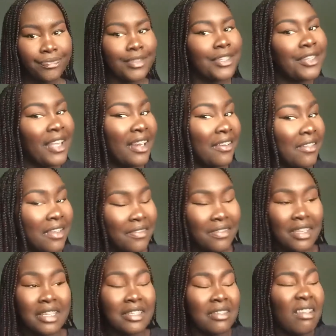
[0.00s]
it's the end
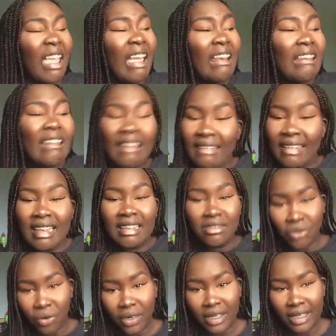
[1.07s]
of this
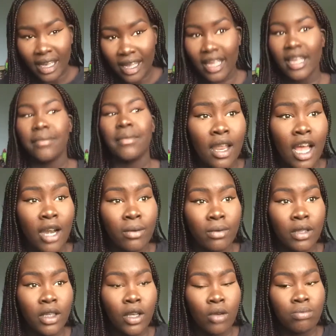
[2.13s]
story time. I
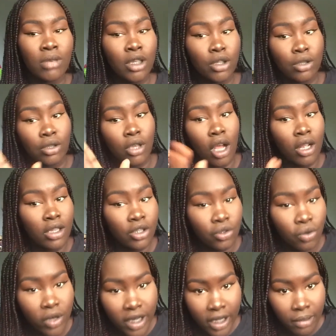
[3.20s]
really hope that y'all
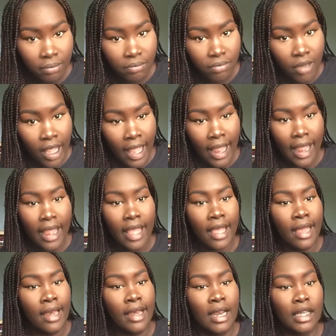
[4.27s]
enjoyed it.
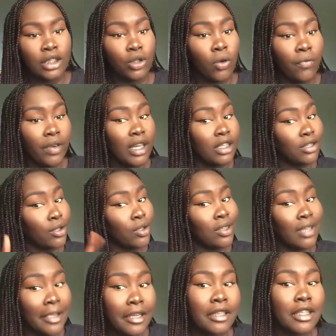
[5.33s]
And don't forget to
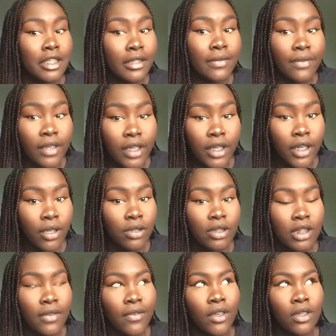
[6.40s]
like this video,
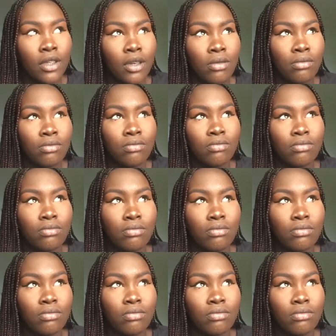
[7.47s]
because if you don't,